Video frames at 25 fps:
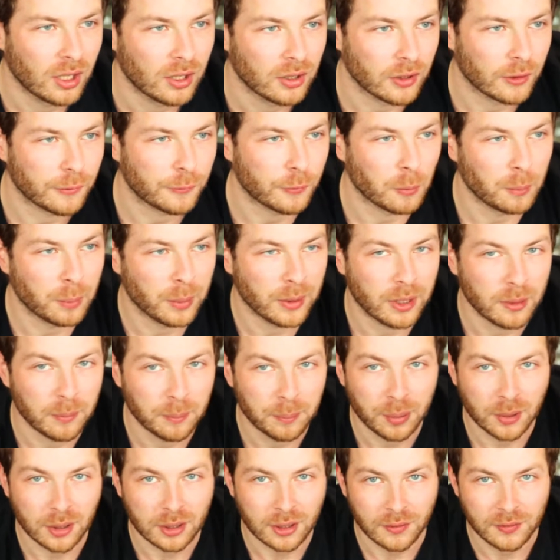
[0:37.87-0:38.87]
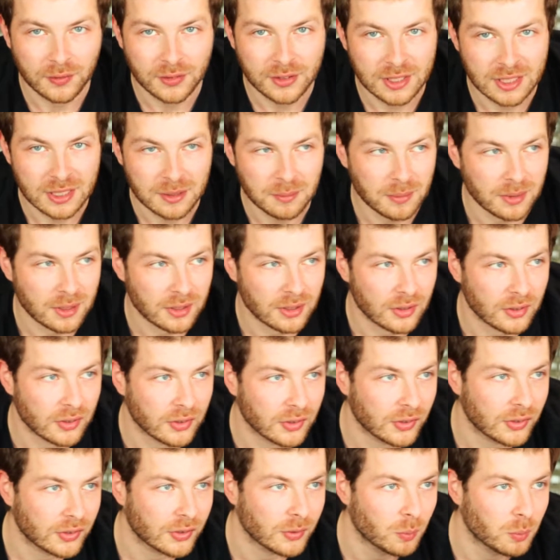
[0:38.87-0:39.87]
the Forbidden Book of
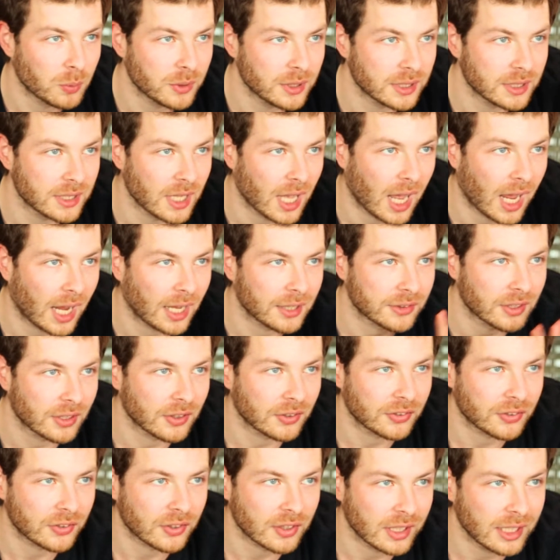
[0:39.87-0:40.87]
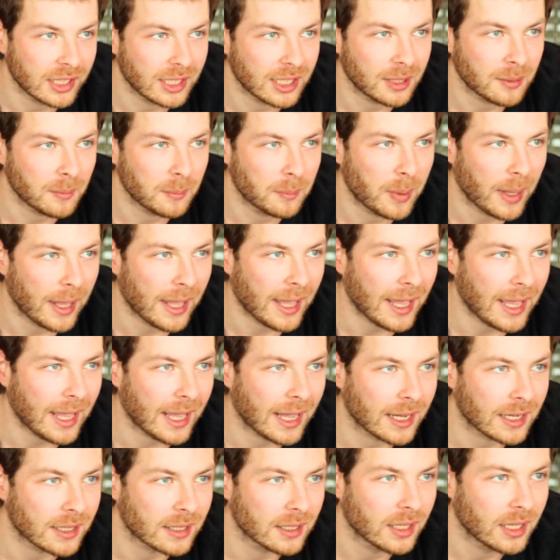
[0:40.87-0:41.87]
Demons, we got the Sling
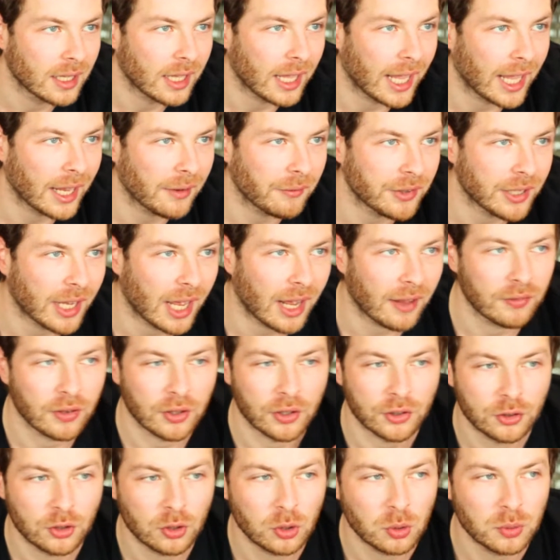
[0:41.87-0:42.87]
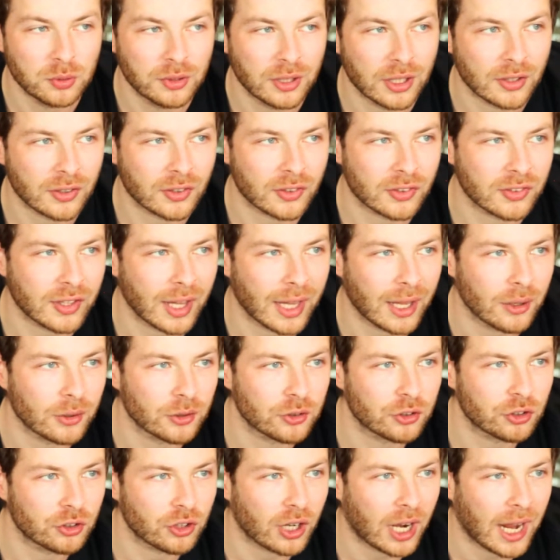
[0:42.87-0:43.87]
Bag, and we had the two disc
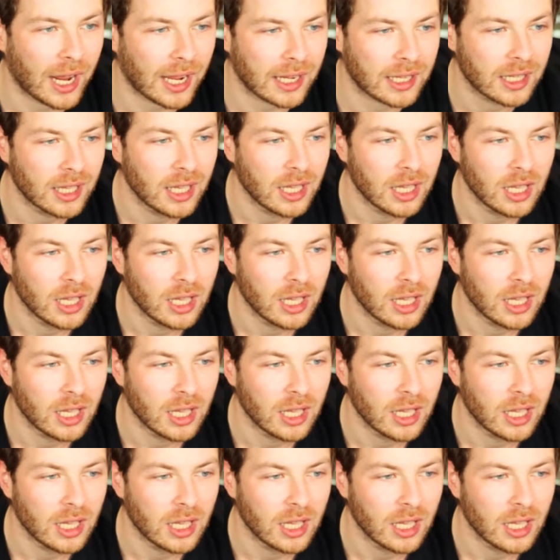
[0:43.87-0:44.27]
soundtrack